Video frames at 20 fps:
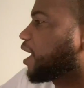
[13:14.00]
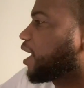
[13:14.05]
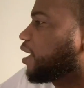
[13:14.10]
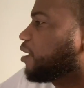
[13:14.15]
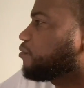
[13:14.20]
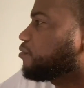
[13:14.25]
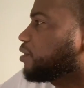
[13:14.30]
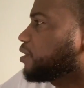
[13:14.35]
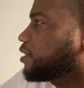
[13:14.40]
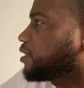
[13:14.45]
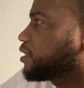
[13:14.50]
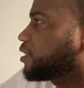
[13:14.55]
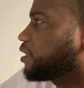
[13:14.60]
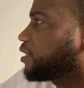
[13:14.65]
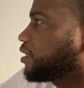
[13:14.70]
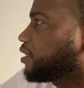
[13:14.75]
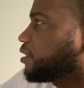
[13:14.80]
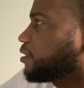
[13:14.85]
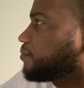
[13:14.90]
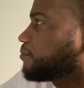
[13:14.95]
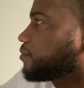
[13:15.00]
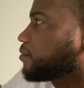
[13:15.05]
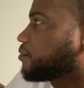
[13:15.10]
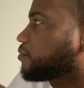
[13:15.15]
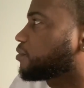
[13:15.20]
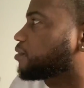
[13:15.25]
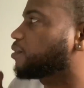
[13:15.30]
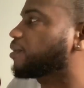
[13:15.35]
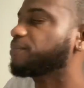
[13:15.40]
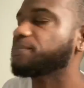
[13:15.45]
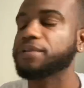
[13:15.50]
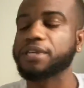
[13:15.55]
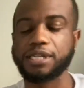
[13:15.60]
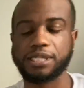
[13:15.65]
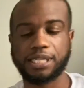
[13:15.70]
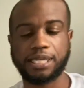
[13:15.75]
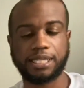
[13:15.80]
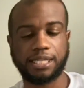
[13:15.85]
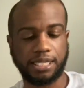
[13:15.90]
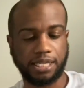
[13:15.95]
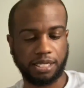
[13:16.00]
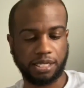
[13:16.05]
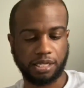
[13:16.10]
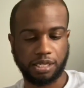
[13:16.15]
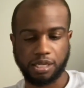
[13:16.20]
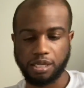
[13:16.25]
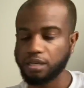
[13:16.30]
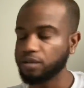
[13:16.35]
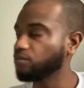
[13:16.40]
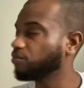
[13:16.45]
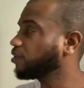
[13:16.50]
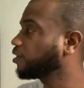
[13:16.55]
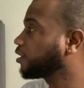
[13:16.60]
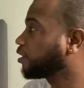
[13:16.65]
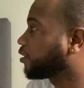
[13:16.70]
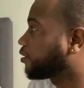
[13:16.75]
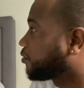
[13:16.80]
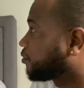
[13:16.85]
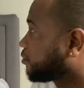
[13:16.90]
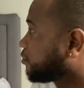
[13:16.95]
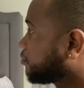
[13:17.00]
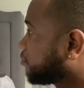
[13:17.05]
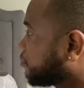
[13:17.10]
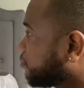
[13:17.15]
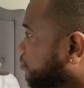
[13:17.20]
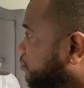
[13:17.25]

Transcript: I want to see him swipe, because I think, well,